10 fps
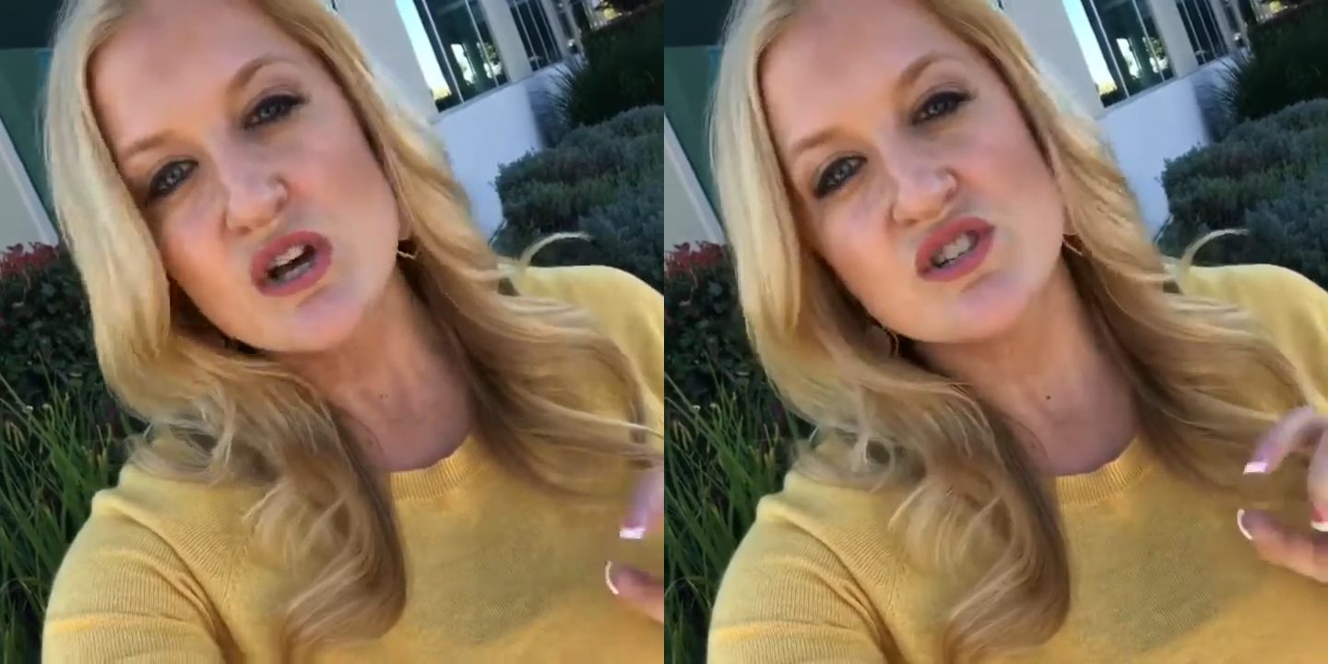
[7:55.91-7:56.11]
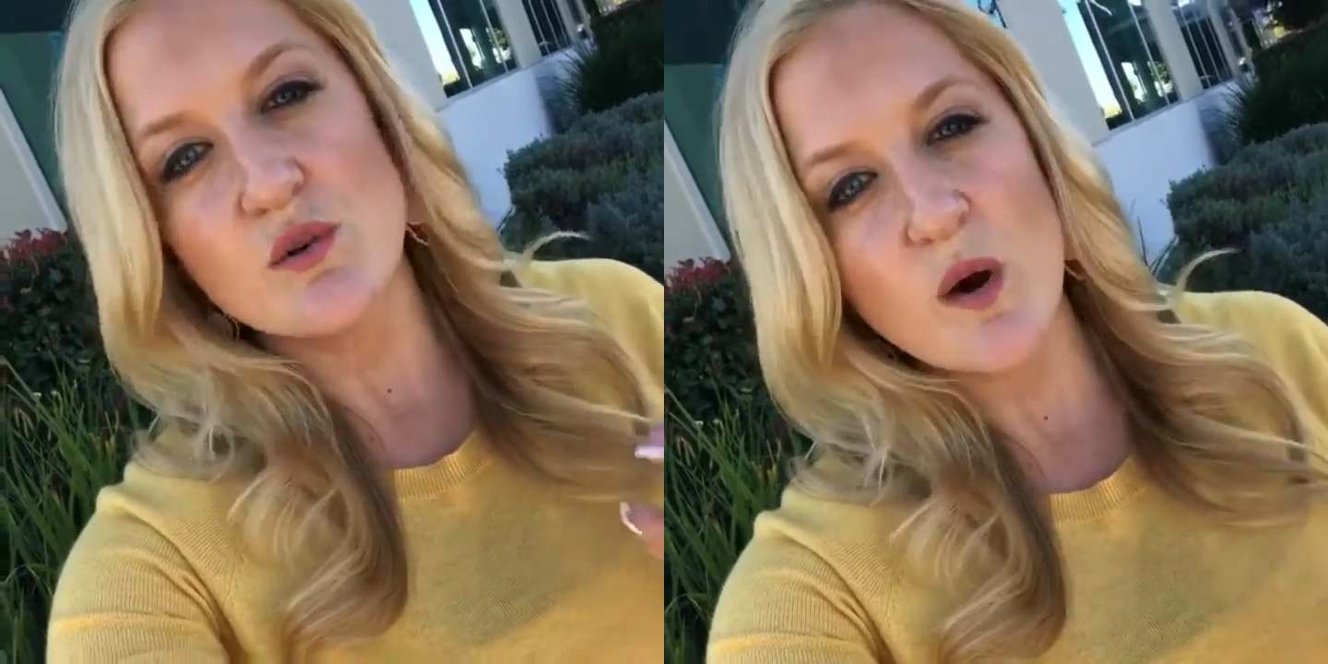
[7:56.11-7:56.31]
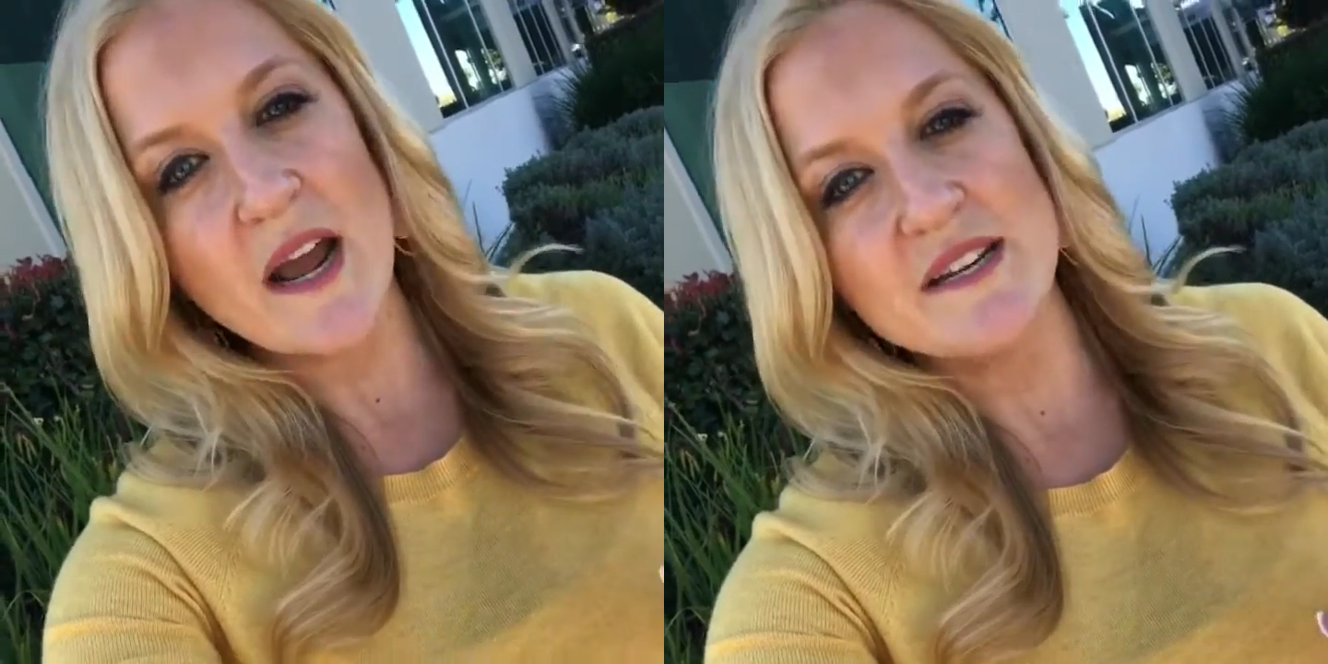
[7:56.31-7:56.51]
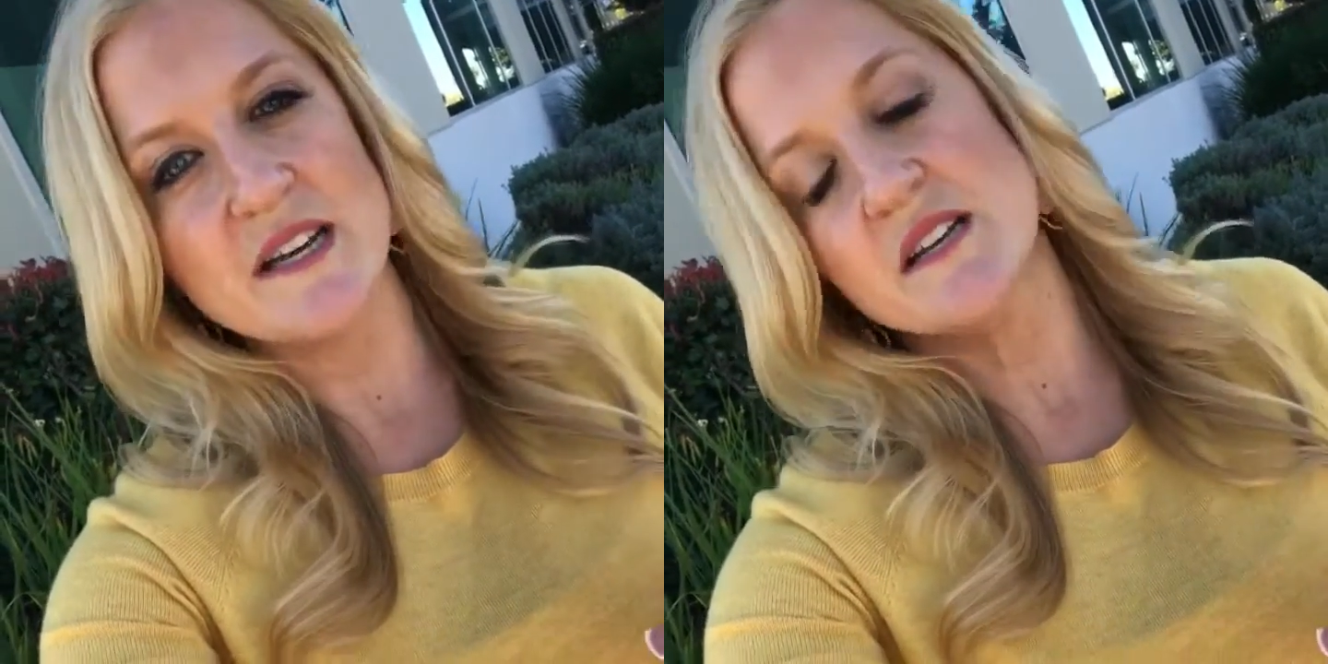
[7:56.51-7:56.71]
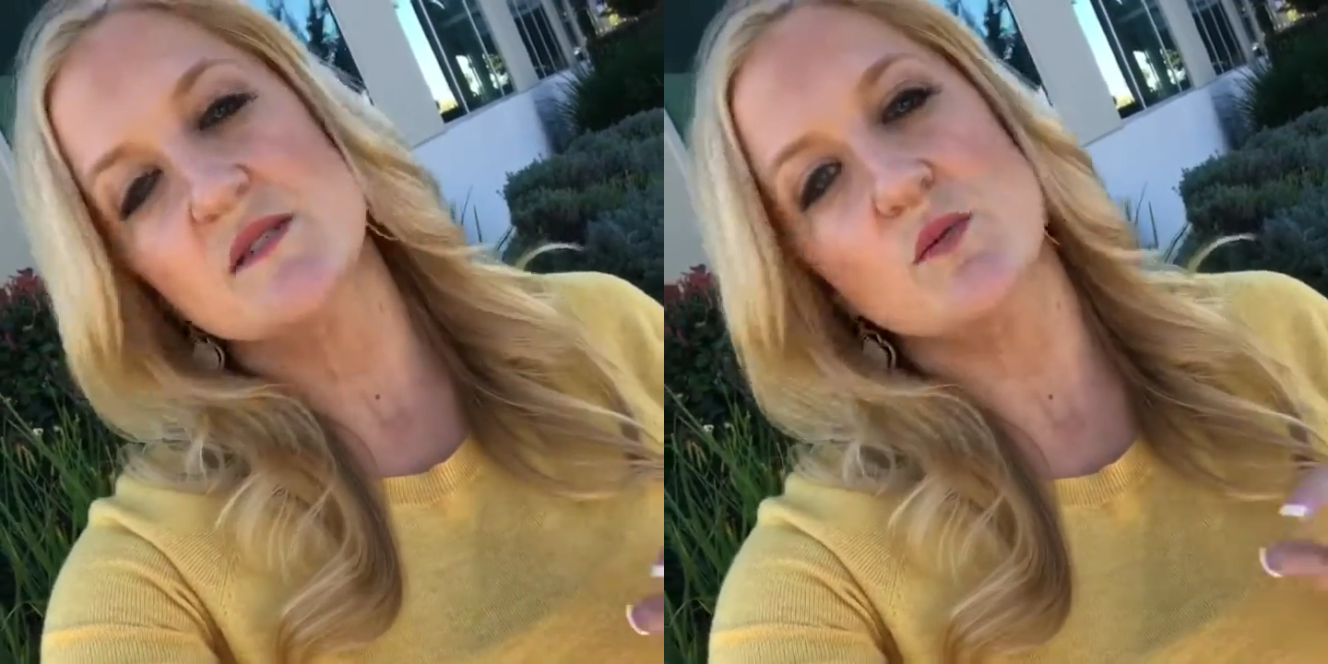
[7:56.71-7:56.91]
So what I
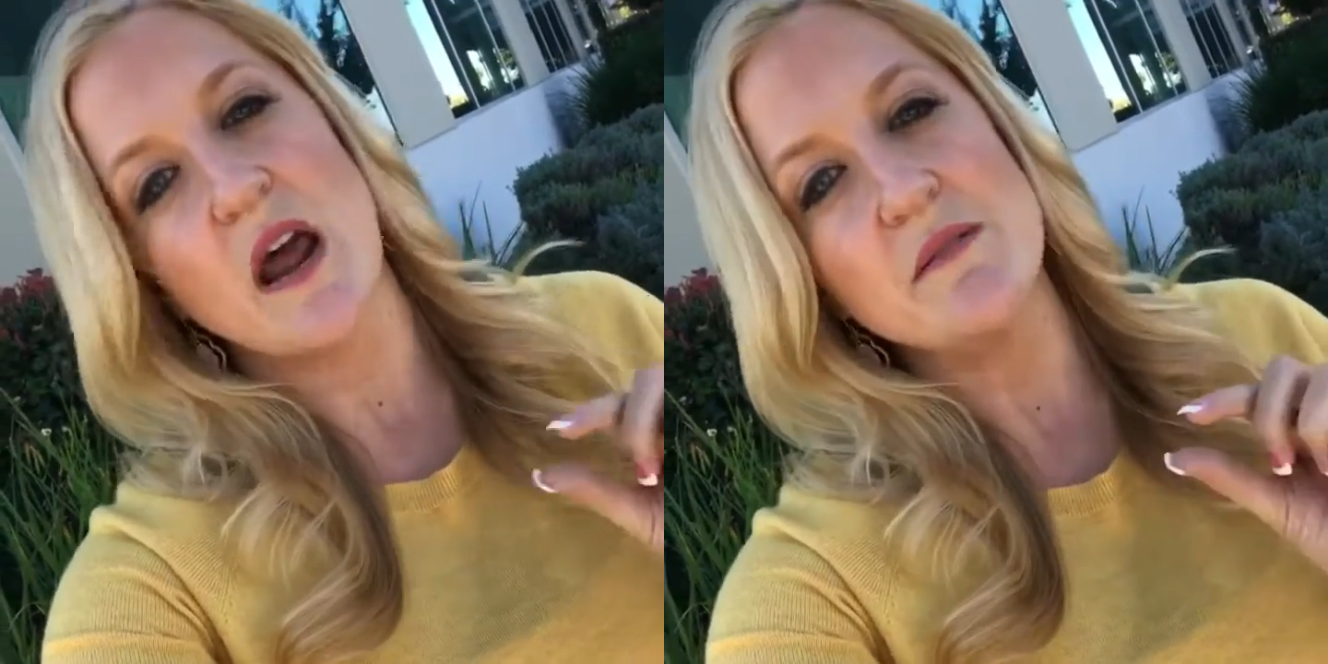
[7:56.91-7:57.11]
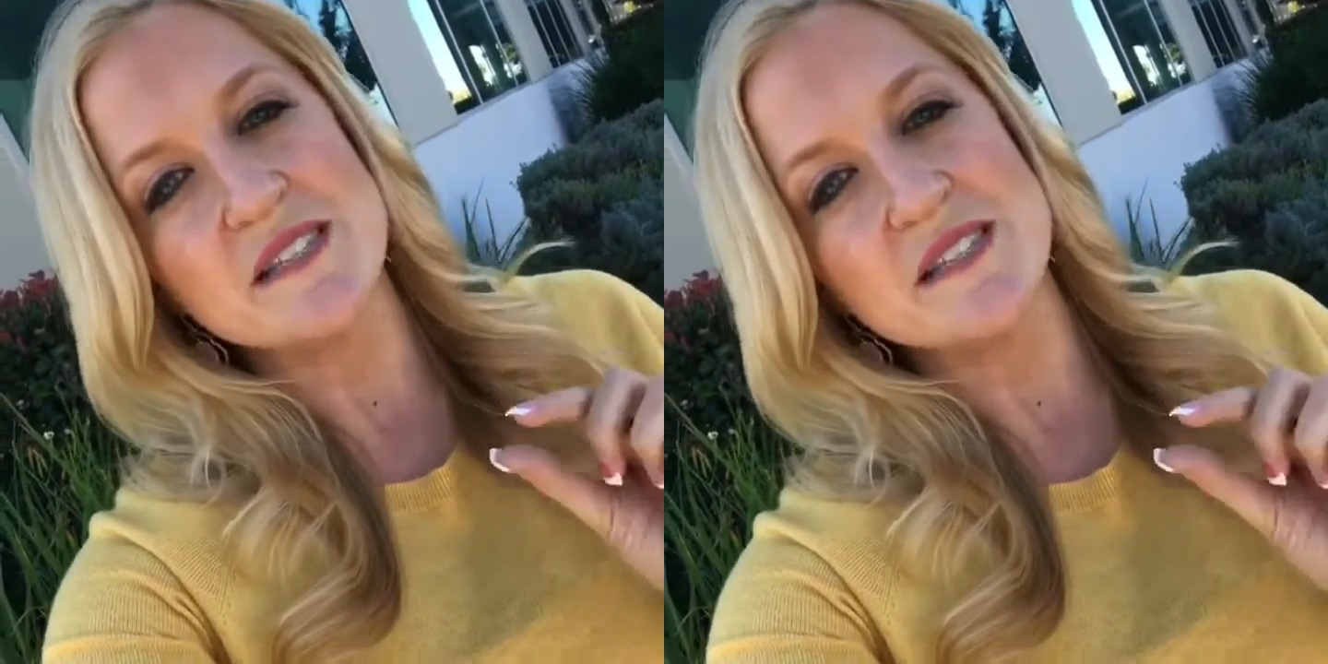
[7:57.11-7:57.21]
did is, when I was